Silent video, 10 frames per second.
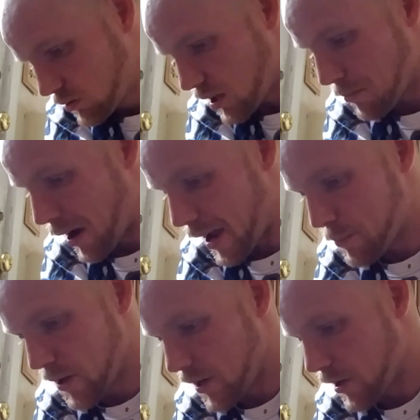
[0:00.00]
in my
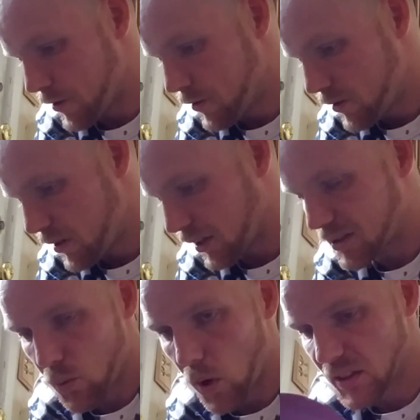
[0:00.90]
opinion. It's
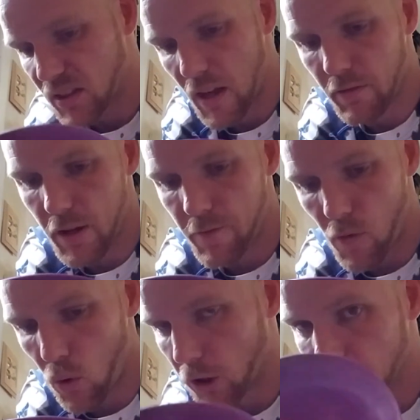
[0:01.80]
a
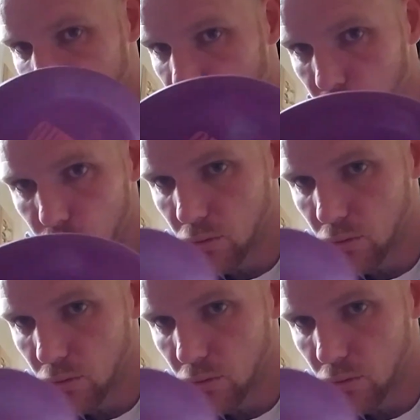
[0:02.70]
174, so